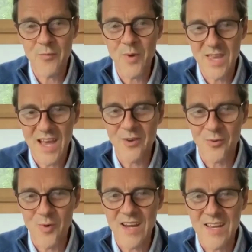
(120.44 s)
we had
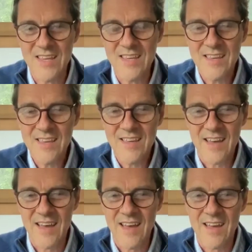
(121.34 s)
already
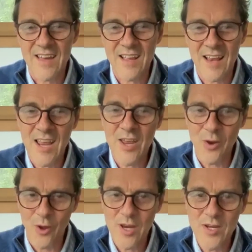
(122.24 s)
uh, a clear
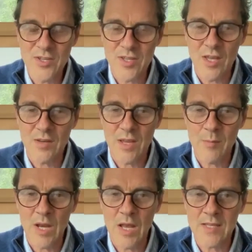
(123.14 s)
knowledge that
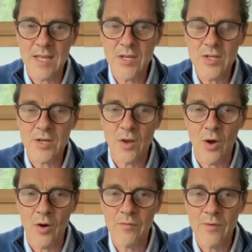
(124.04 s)
immunisation
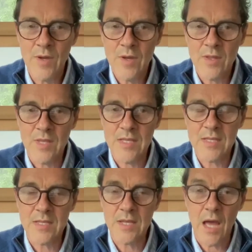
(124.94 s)
of
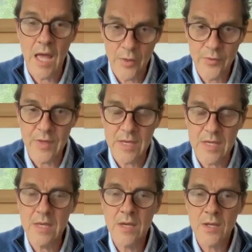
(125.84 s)
this
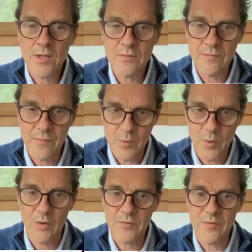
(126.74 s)
healthy
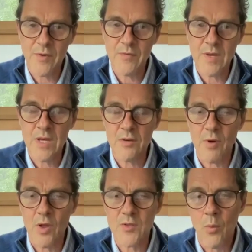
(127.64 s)
twelve to
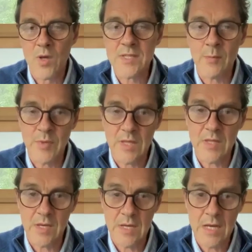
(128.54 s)
fifteen-year-olds was something
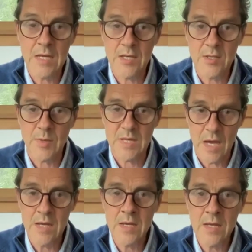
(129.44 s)
that needed to be
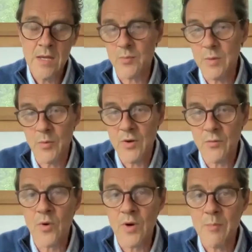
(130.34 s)
done, we would have
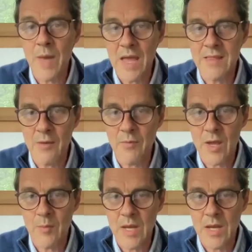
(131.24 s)
already made that
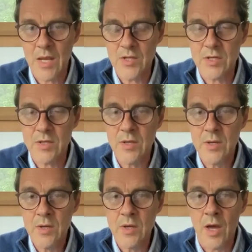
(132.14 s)
recommendation.
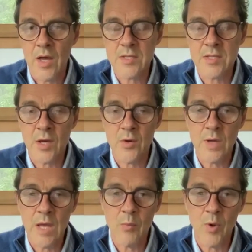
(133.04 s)
Uh, so
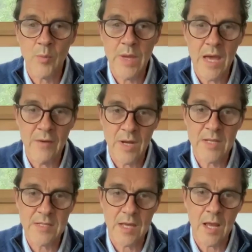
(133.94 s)
it will be
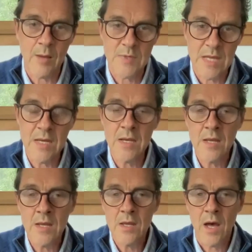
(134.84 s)
evidence that comes in
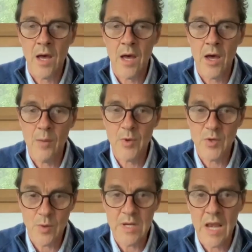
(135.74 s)
uh,
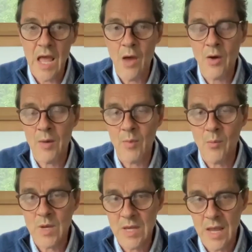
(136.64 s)
between now and
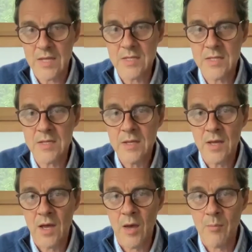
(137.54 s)
when we next
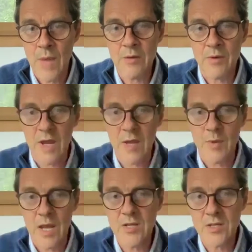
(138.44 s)
uh, make
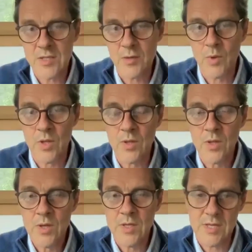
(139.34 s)
recommendations that will
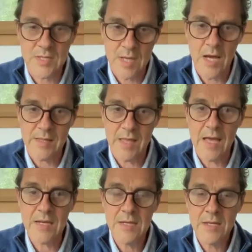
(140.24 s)
decide
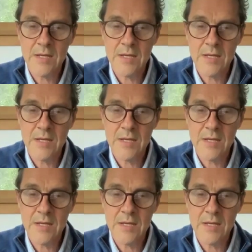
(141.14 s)
that.